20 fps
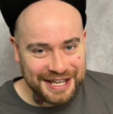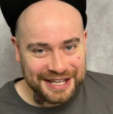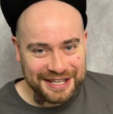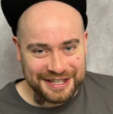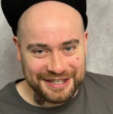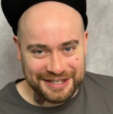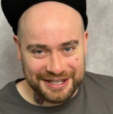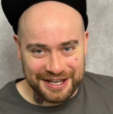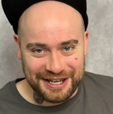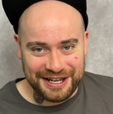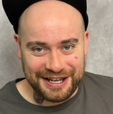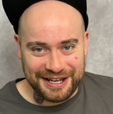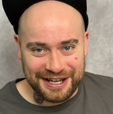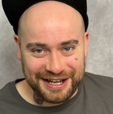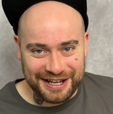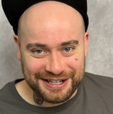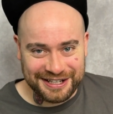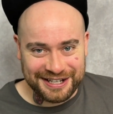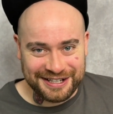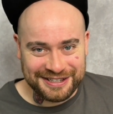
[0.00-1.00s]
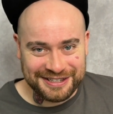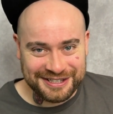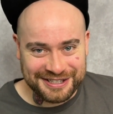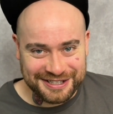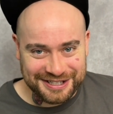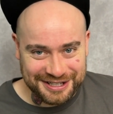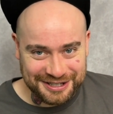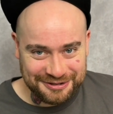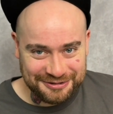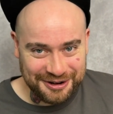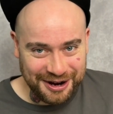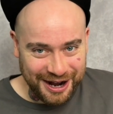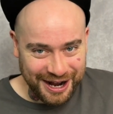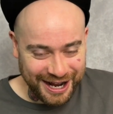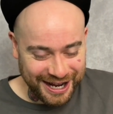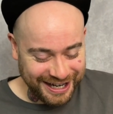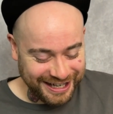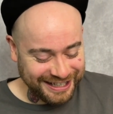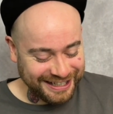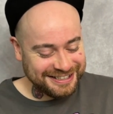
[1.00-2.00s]
"Yeah, I can see
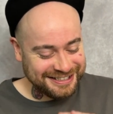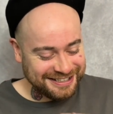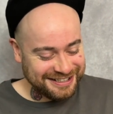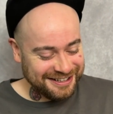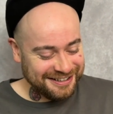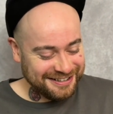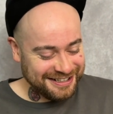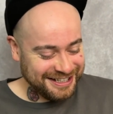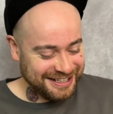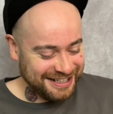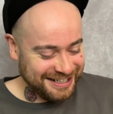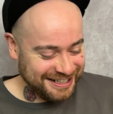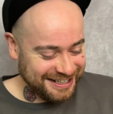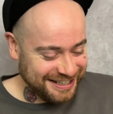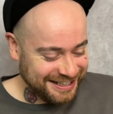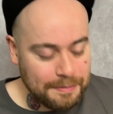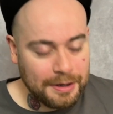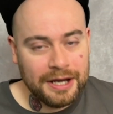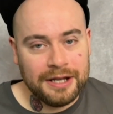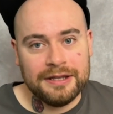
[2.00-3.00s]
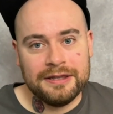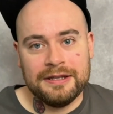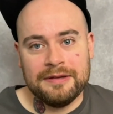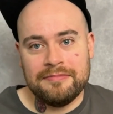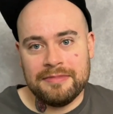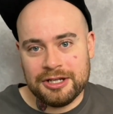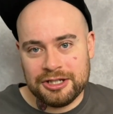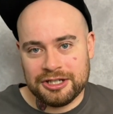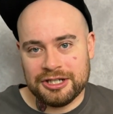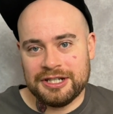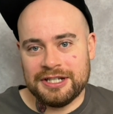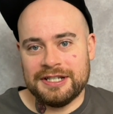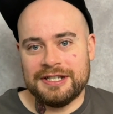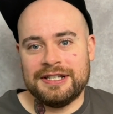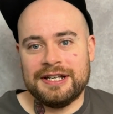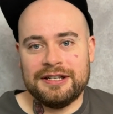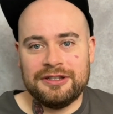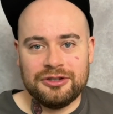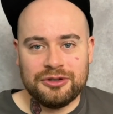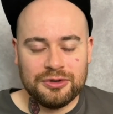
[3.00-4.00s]
why." So good. But the mission is
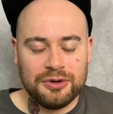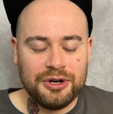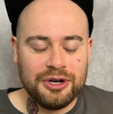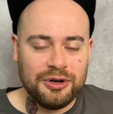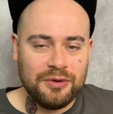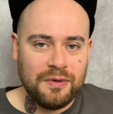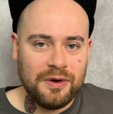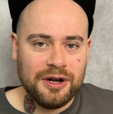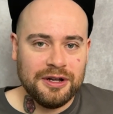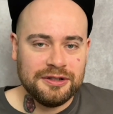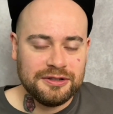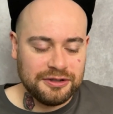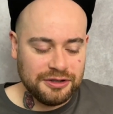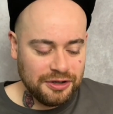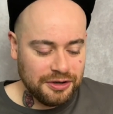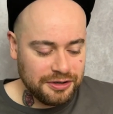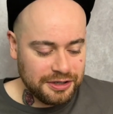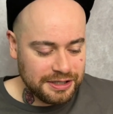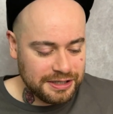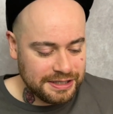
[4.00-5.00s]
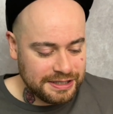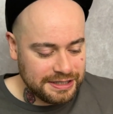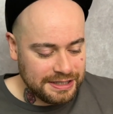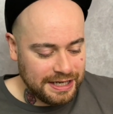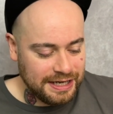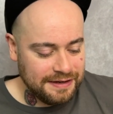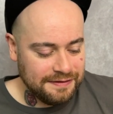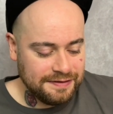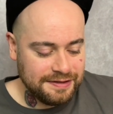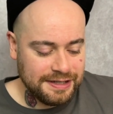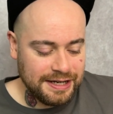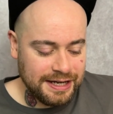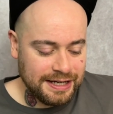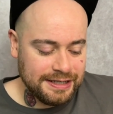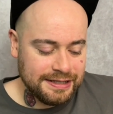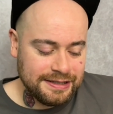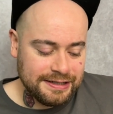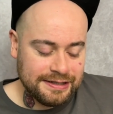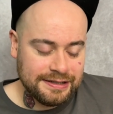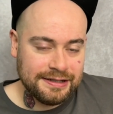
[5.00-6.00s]
that Sawyer wants Logan to save
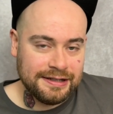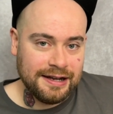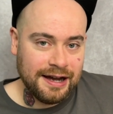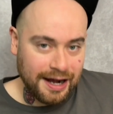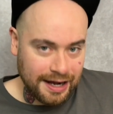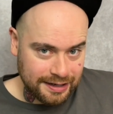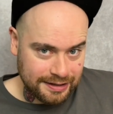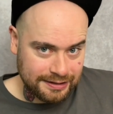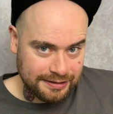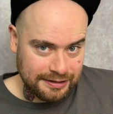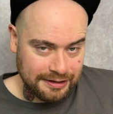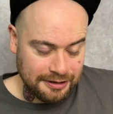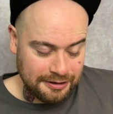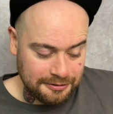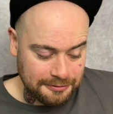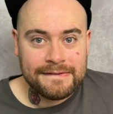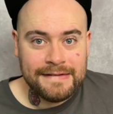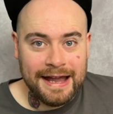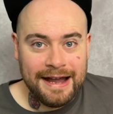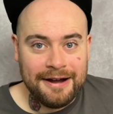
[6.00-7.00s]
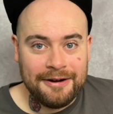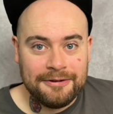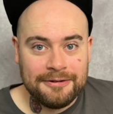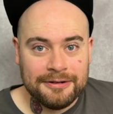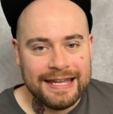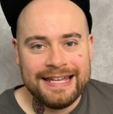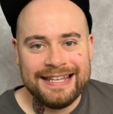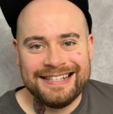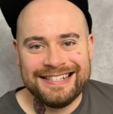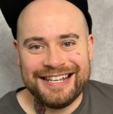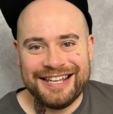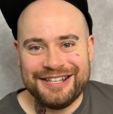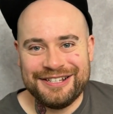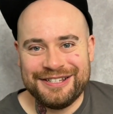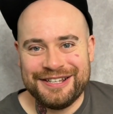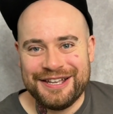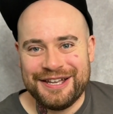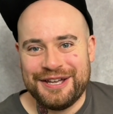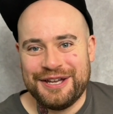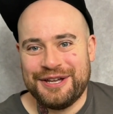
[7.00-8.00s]
scientist Cocteau. Now, he
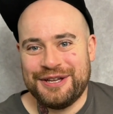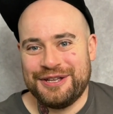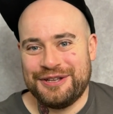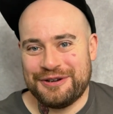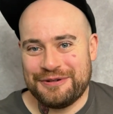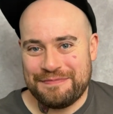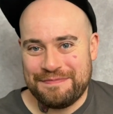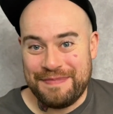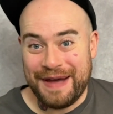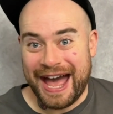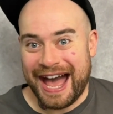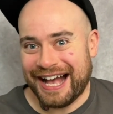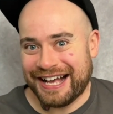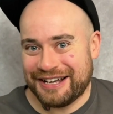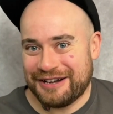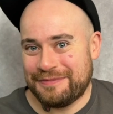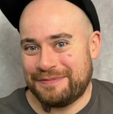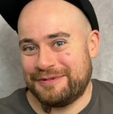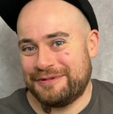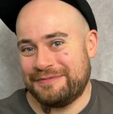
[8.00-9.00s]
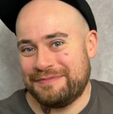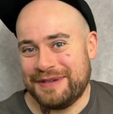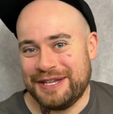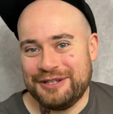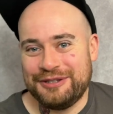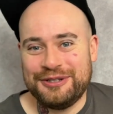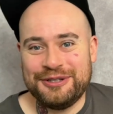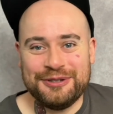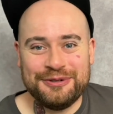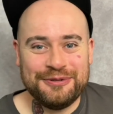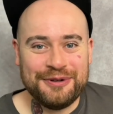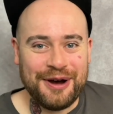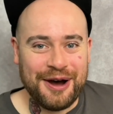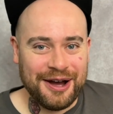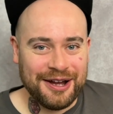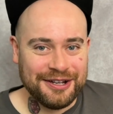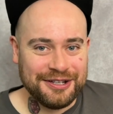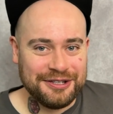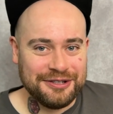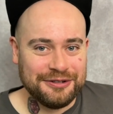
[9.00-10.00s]
says, "Your backup will meet you
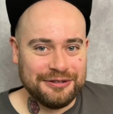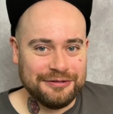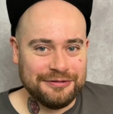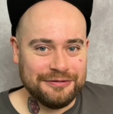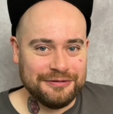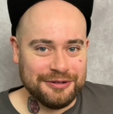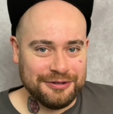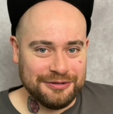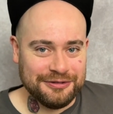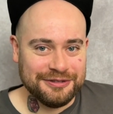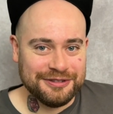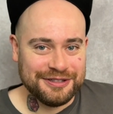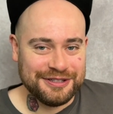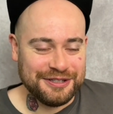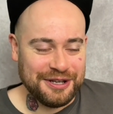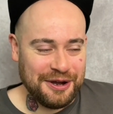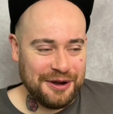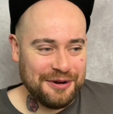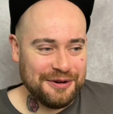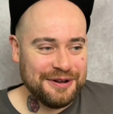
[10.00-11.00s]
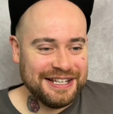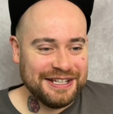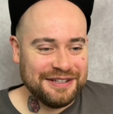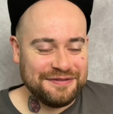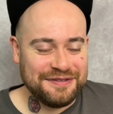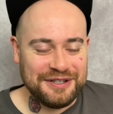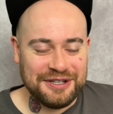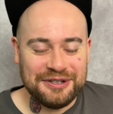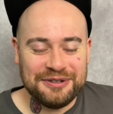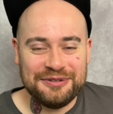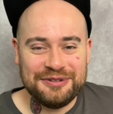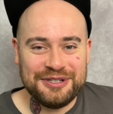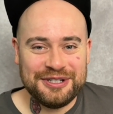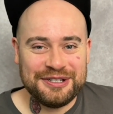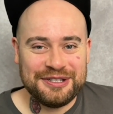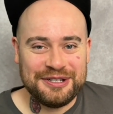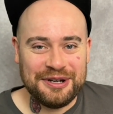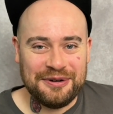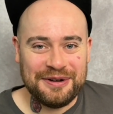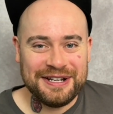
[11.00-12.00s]
on your route." So if you knew
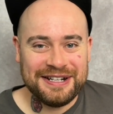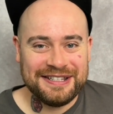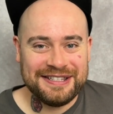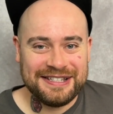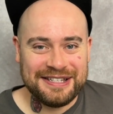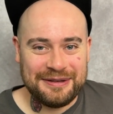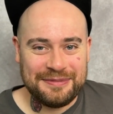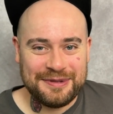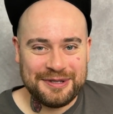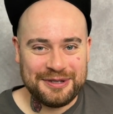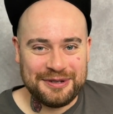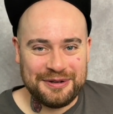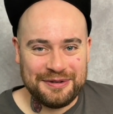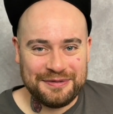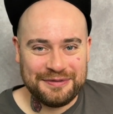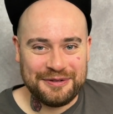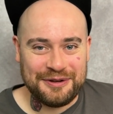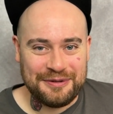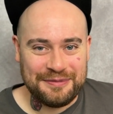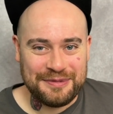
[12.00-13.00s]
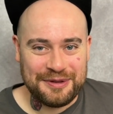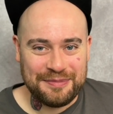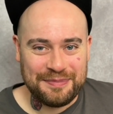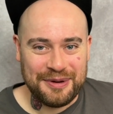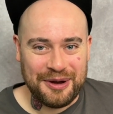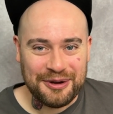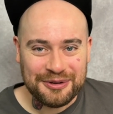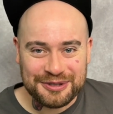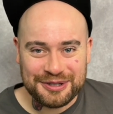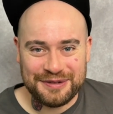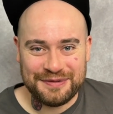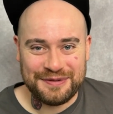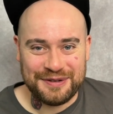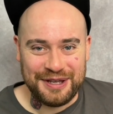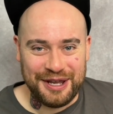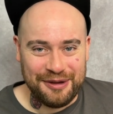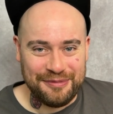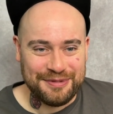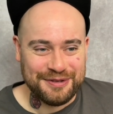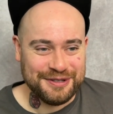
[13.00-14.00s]
just going into this episode from the poster for
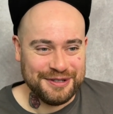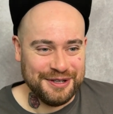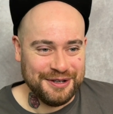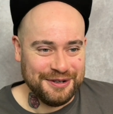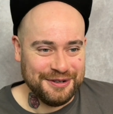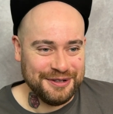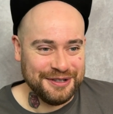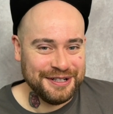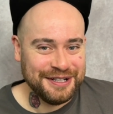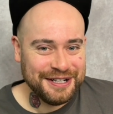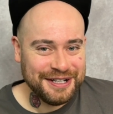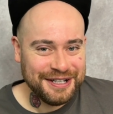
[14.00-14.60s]
the episode,